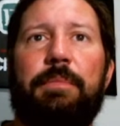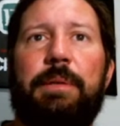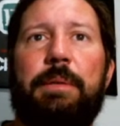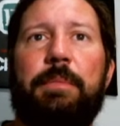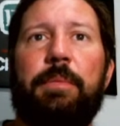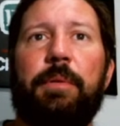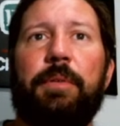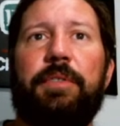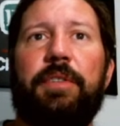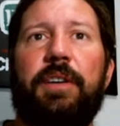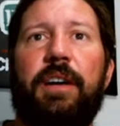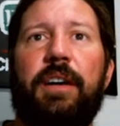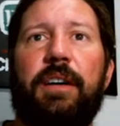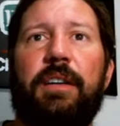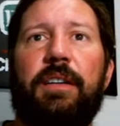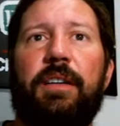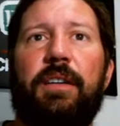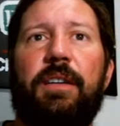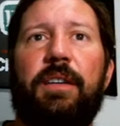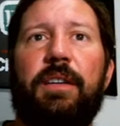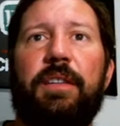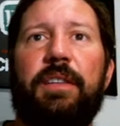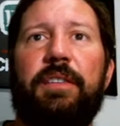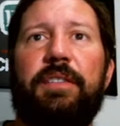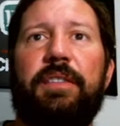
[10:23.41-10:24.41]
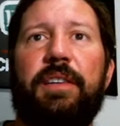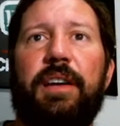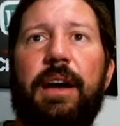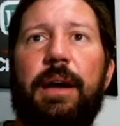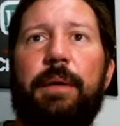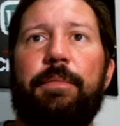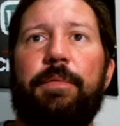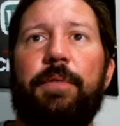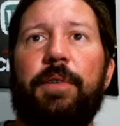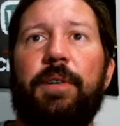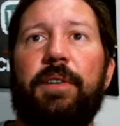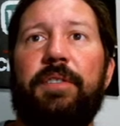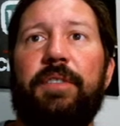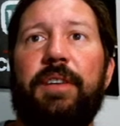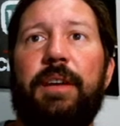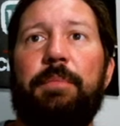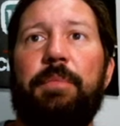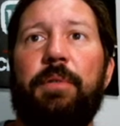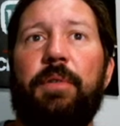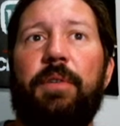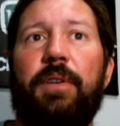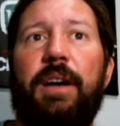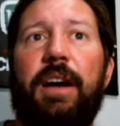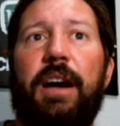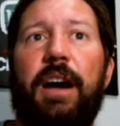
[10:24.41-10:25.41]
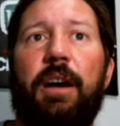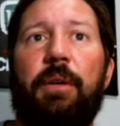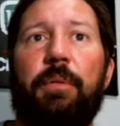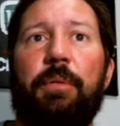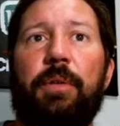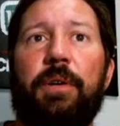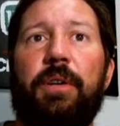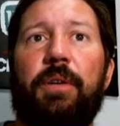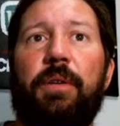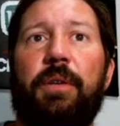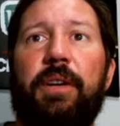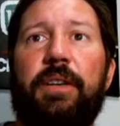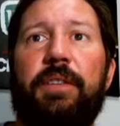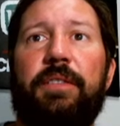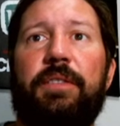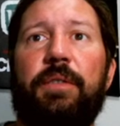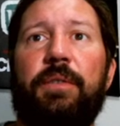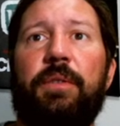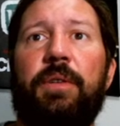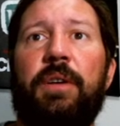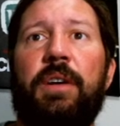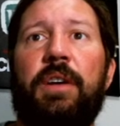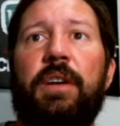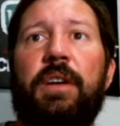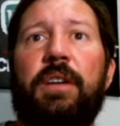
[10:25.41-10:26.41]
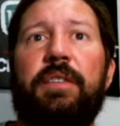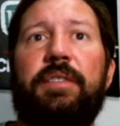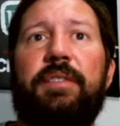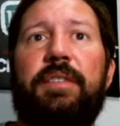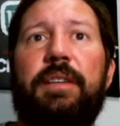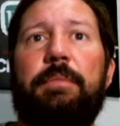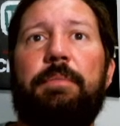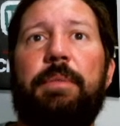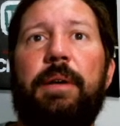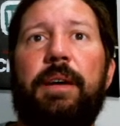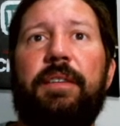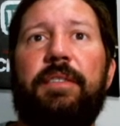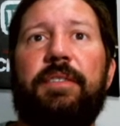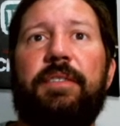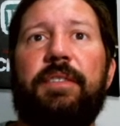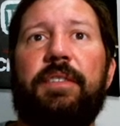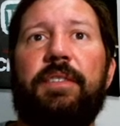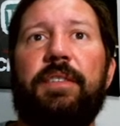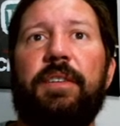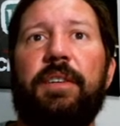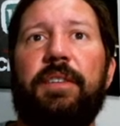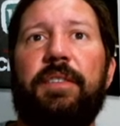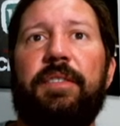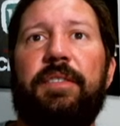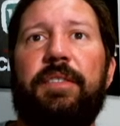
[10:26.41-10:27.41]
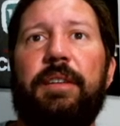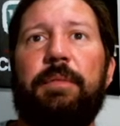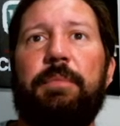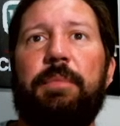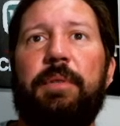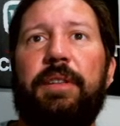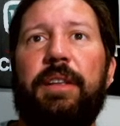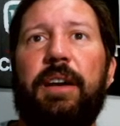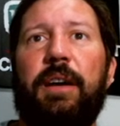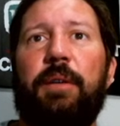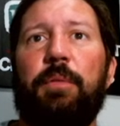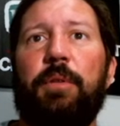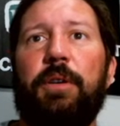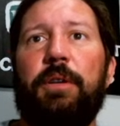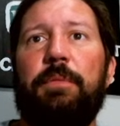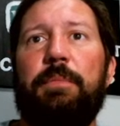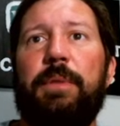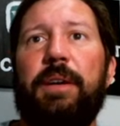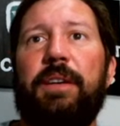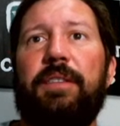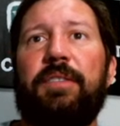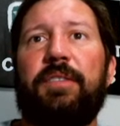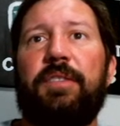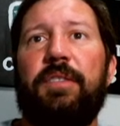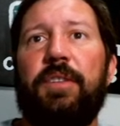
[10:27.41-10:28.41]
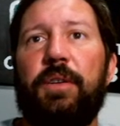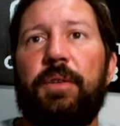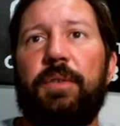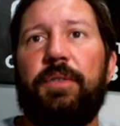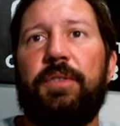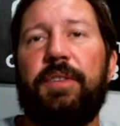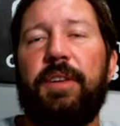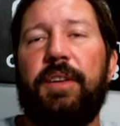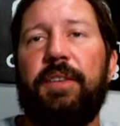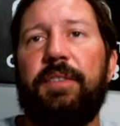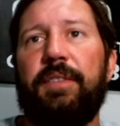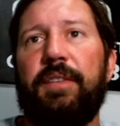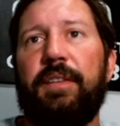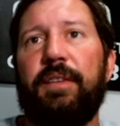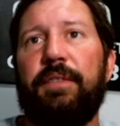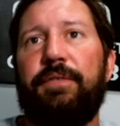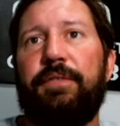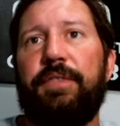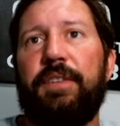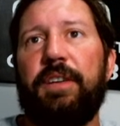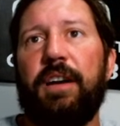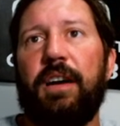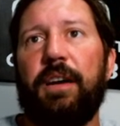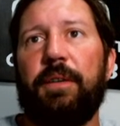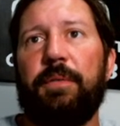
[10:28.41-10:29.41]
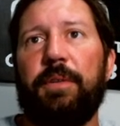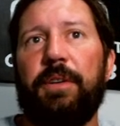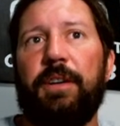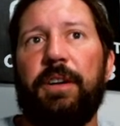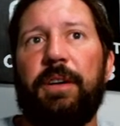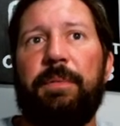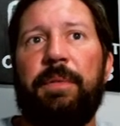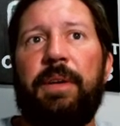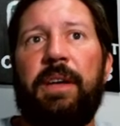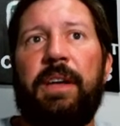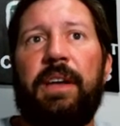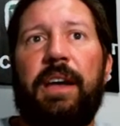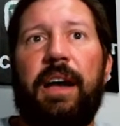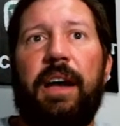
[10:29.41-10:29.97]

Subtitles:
People talk all the time, for example, how we're going to debase the currency, but that word makes no sense in the fiat realm,